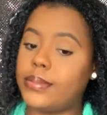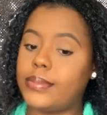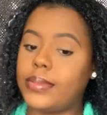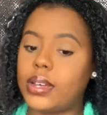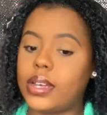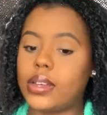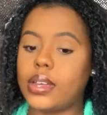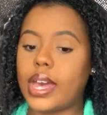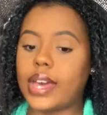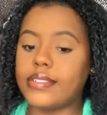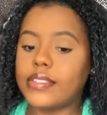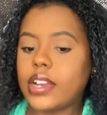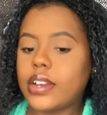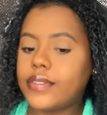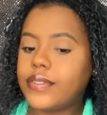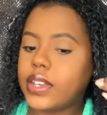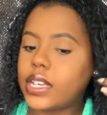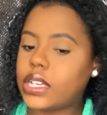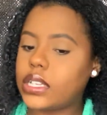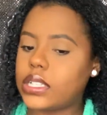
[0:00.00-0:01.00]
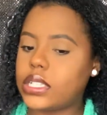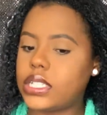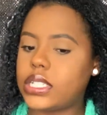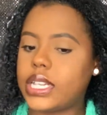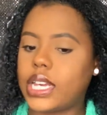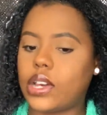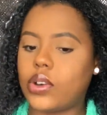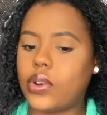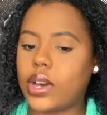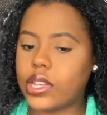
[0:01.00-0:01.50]
but after I finger
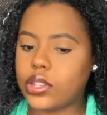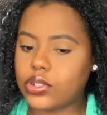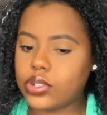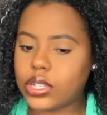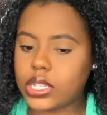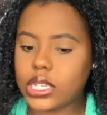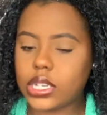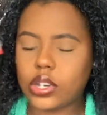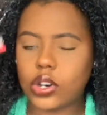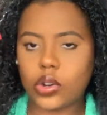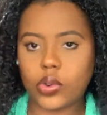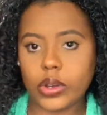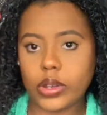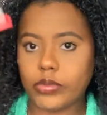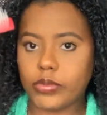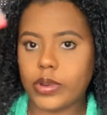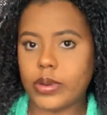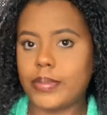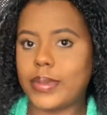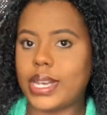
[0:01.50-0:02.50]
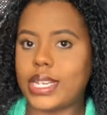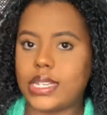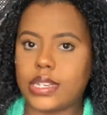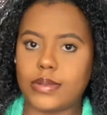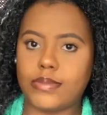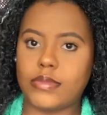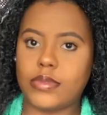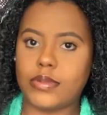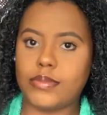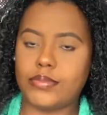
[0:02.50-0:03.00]
detangle, I usually go in with my
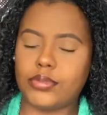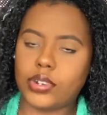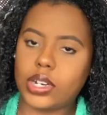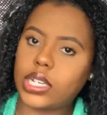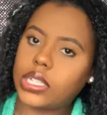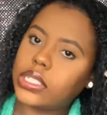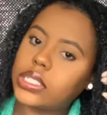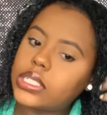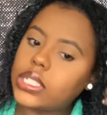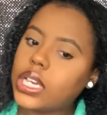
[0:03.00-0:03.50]
Denman brush